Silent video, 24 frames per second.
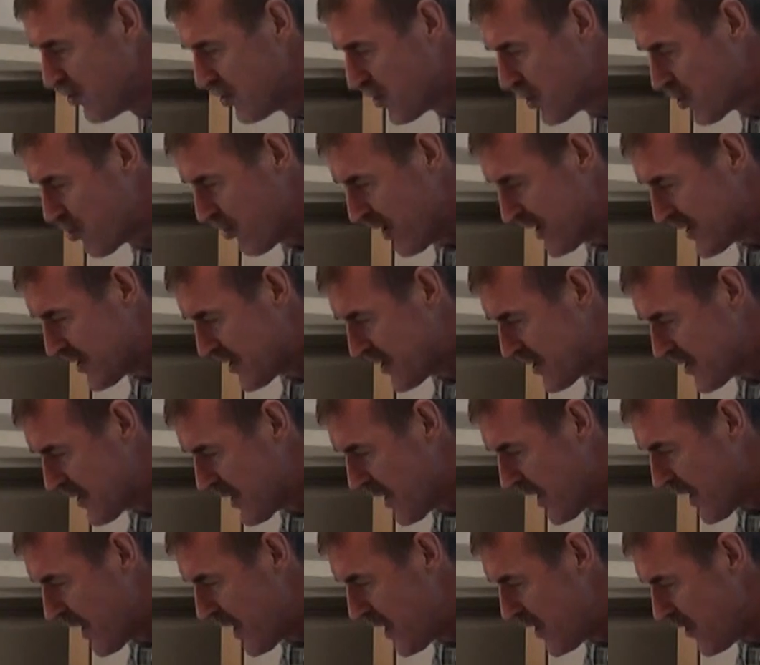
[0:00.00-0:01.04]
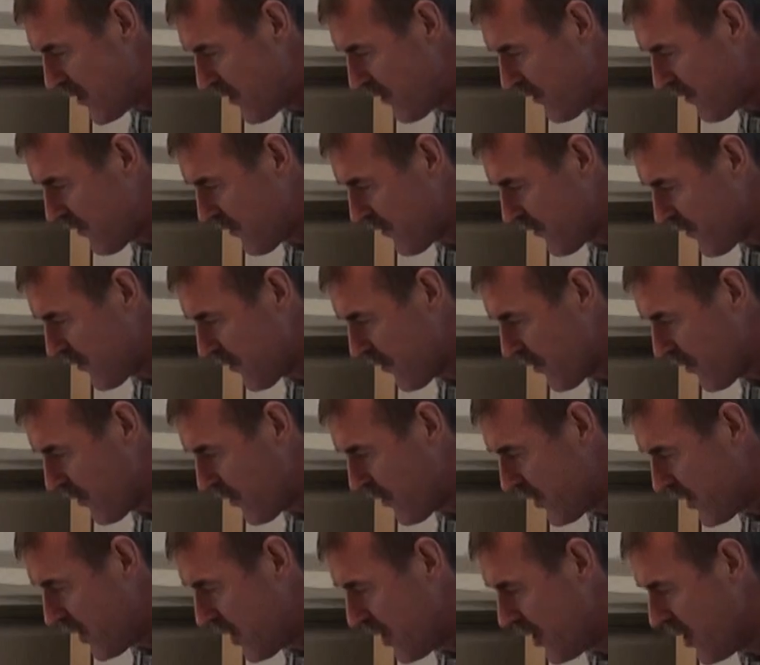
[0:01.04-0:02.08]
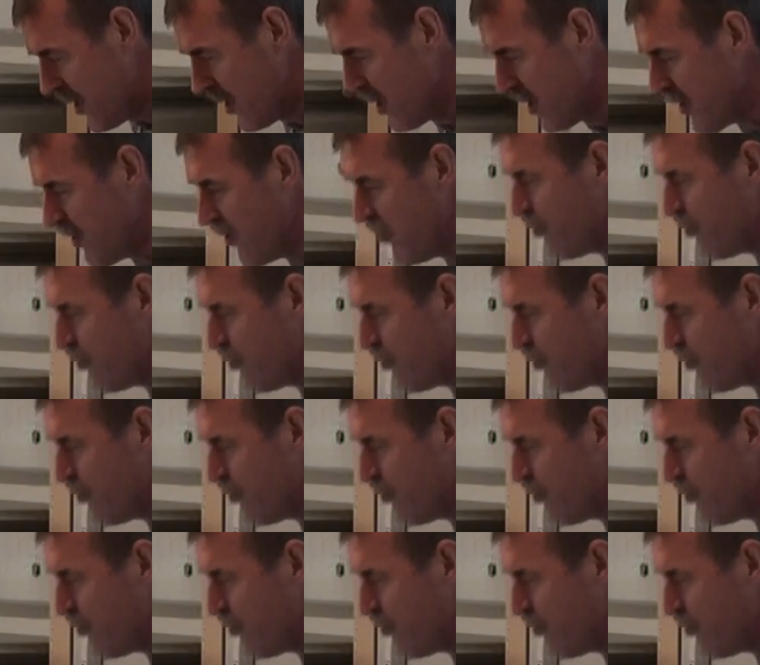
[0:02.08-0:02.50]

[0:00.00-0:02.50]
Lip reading: translate, so the The